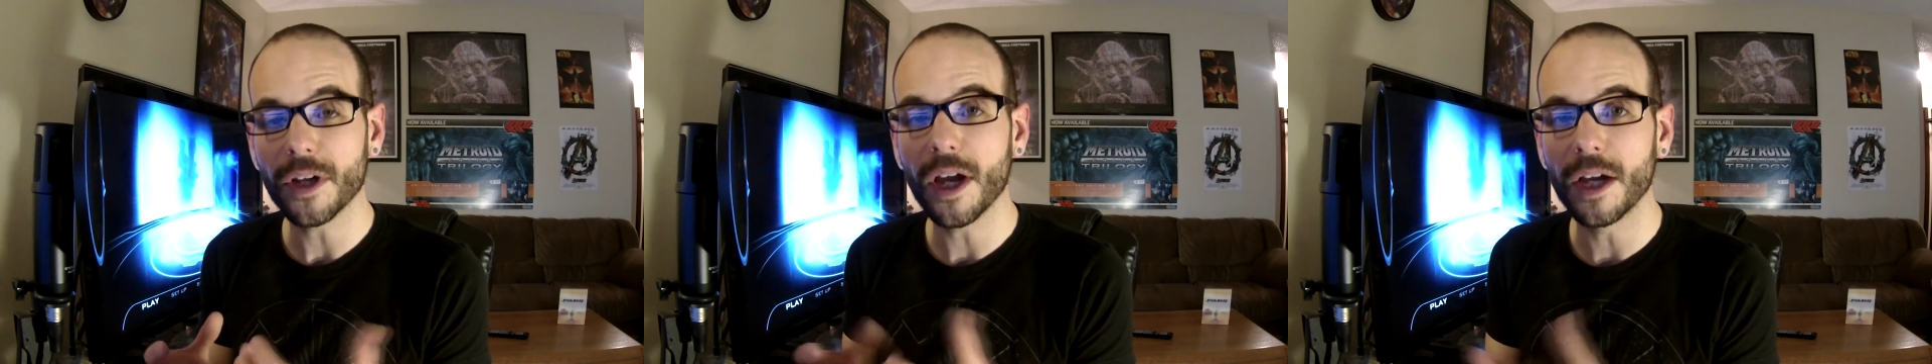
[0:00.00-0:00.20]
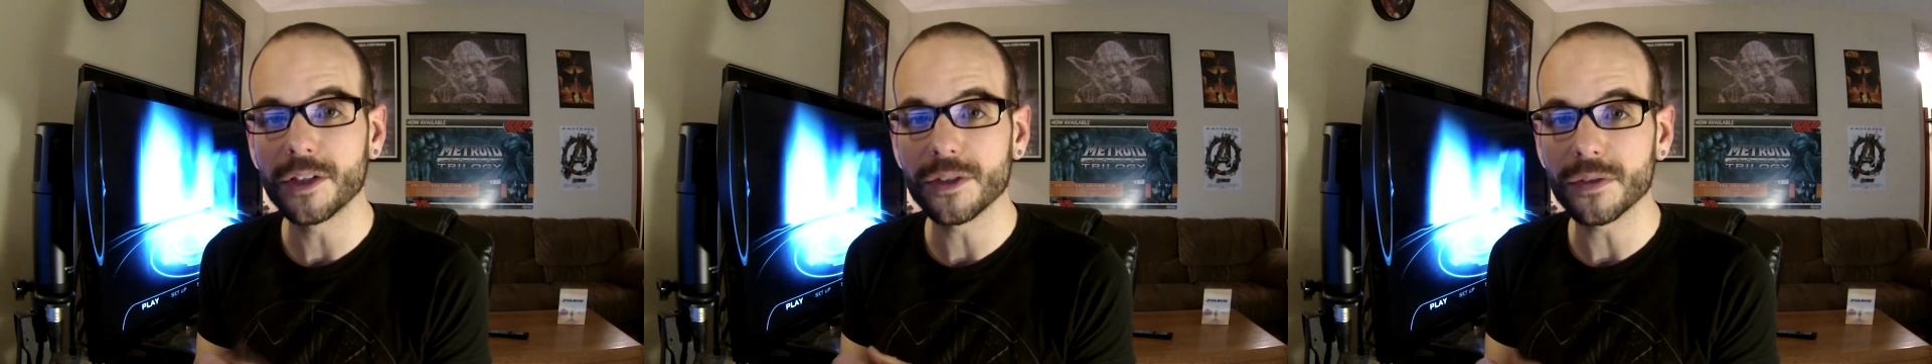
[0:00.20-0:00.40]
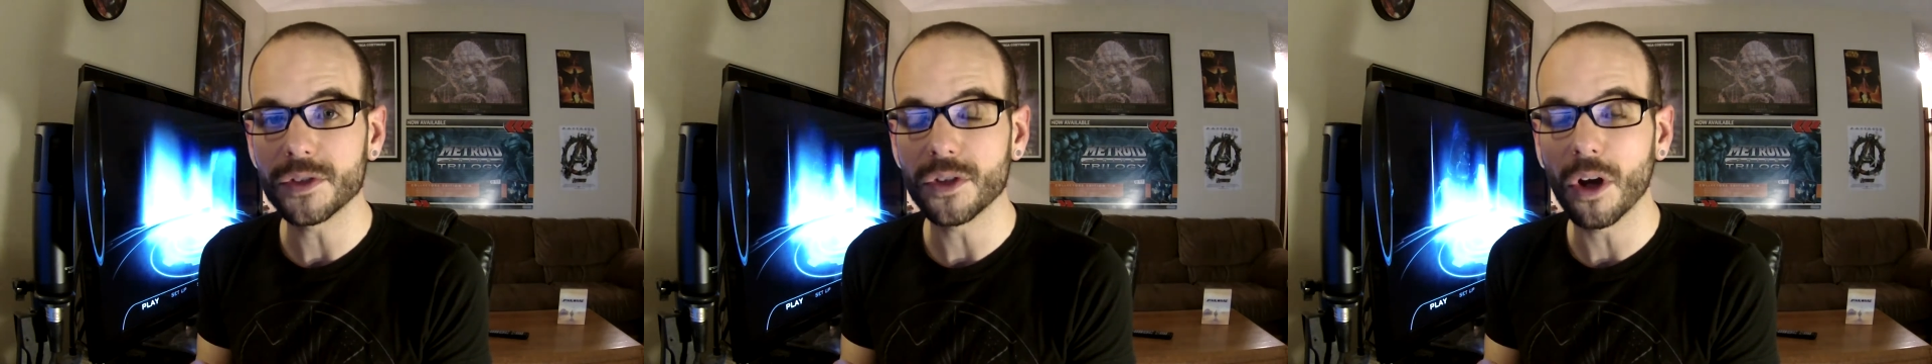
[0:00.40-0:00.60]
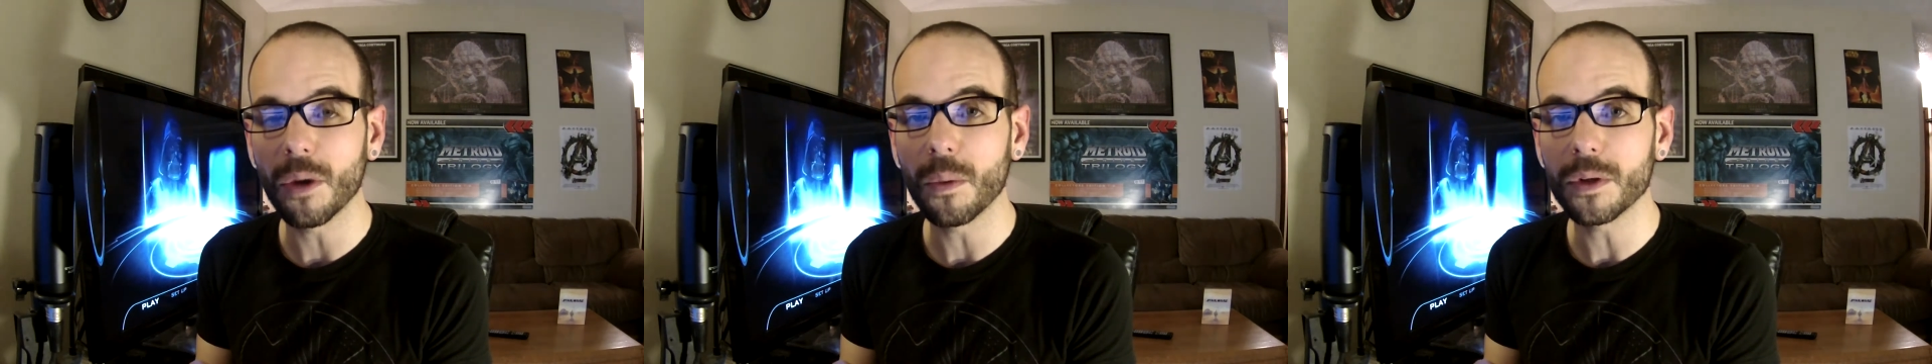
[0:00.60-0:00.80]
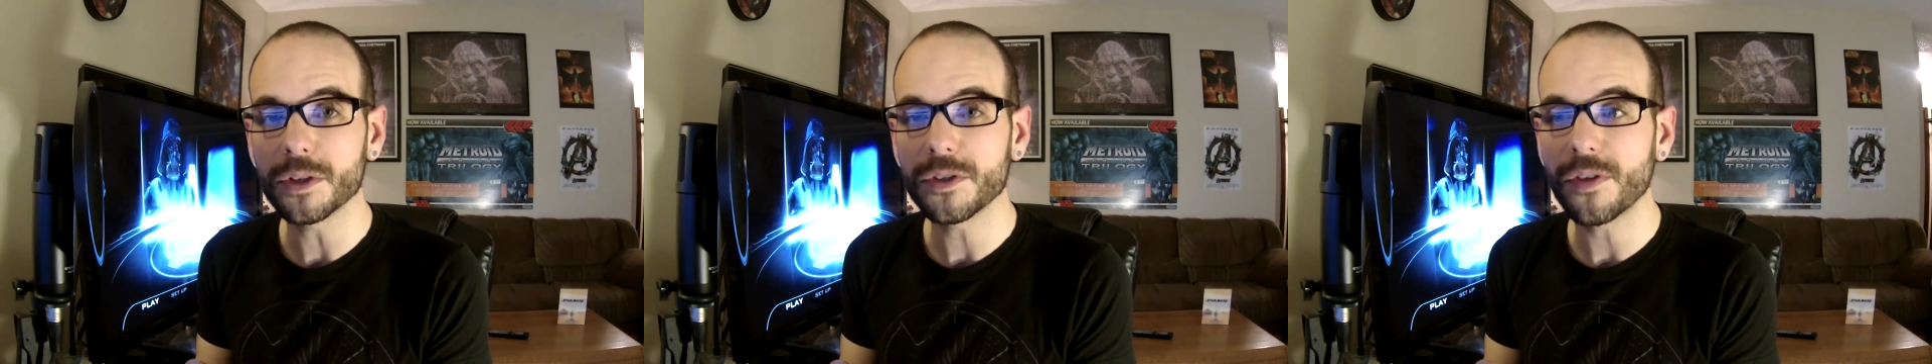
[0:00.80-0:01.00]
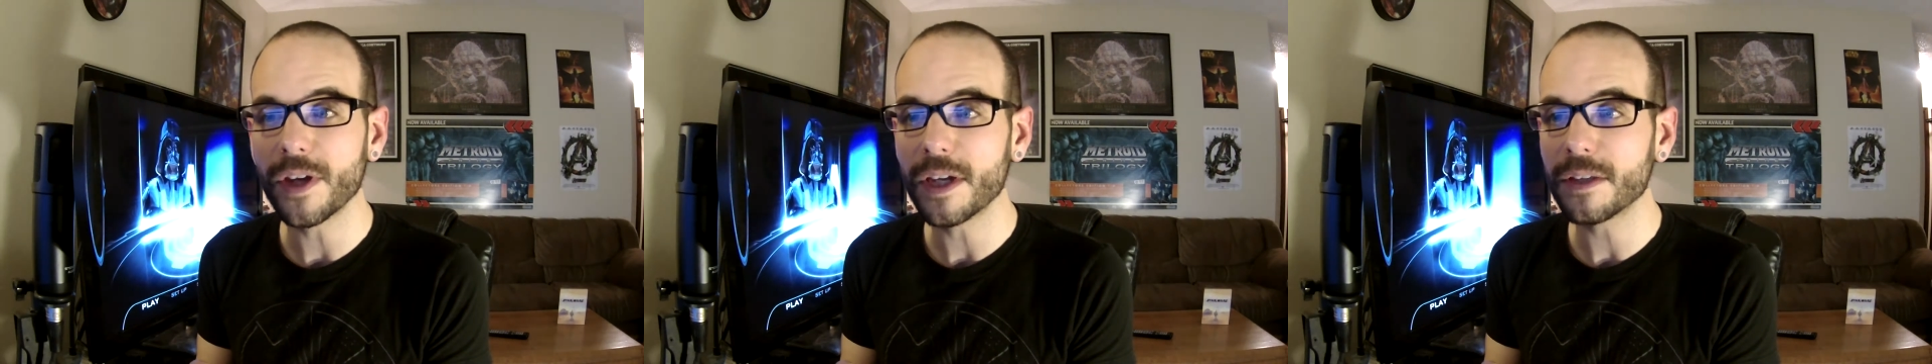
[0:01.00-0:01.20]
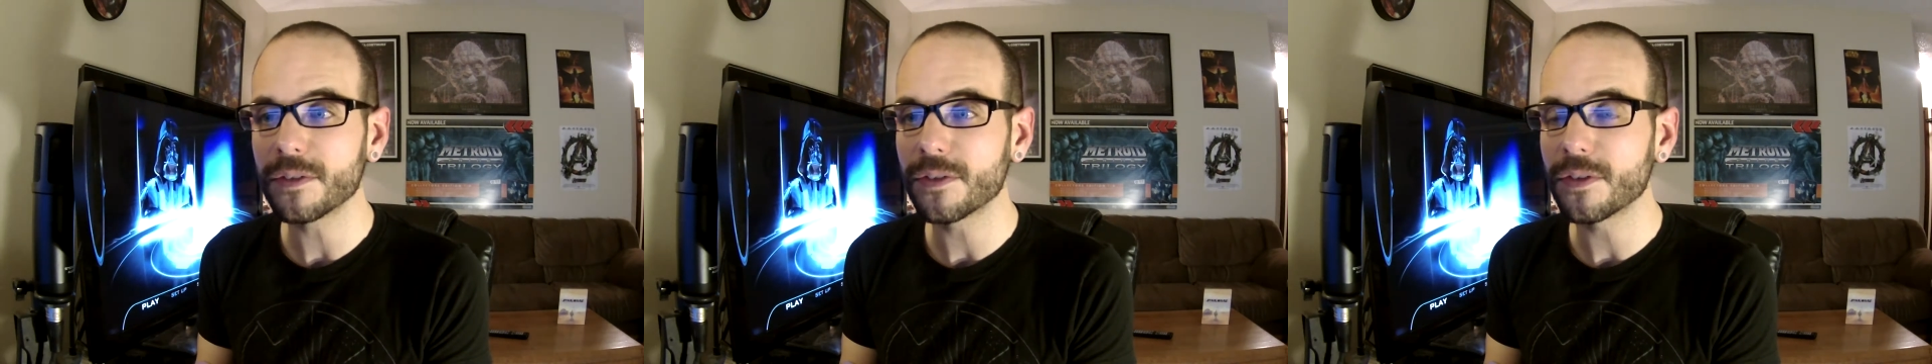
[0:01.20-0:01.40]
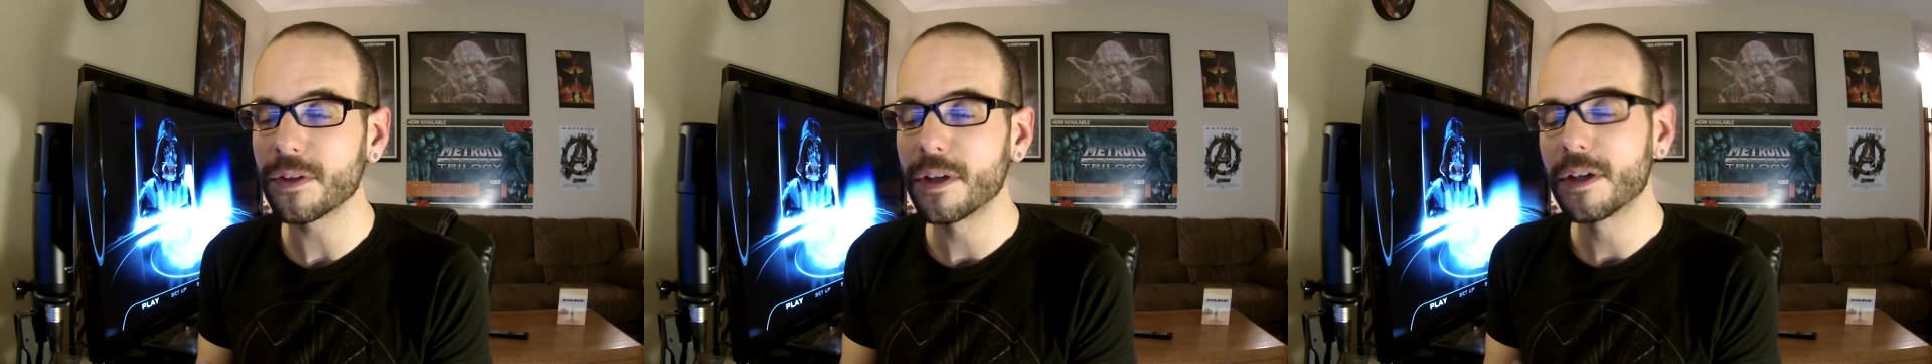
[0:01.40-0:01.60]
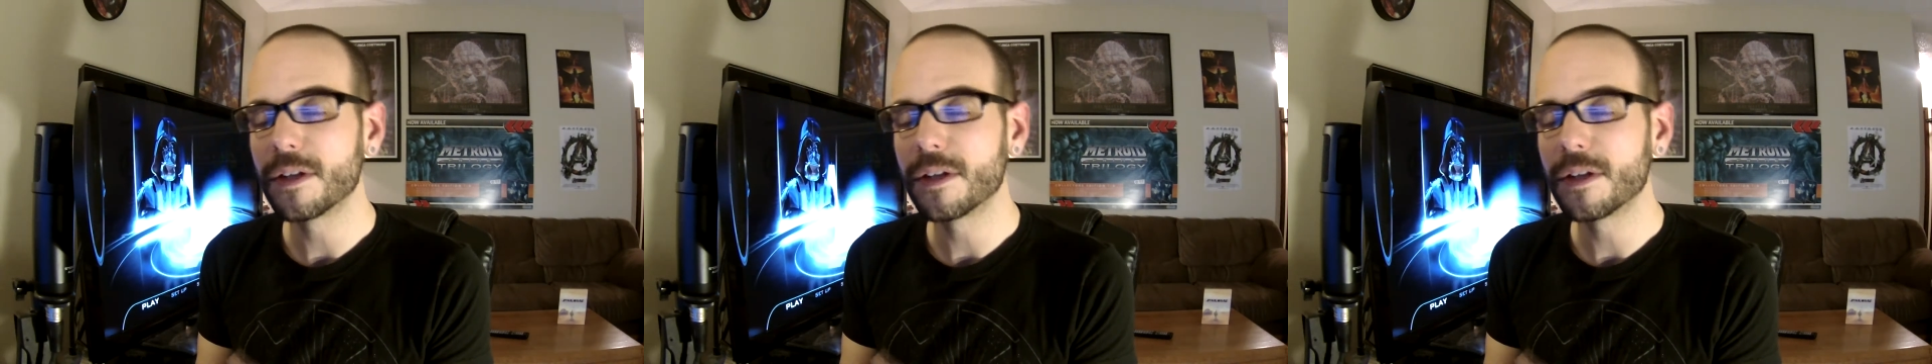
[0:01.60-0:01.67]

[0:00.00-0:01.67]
kinds of Star Wars fans.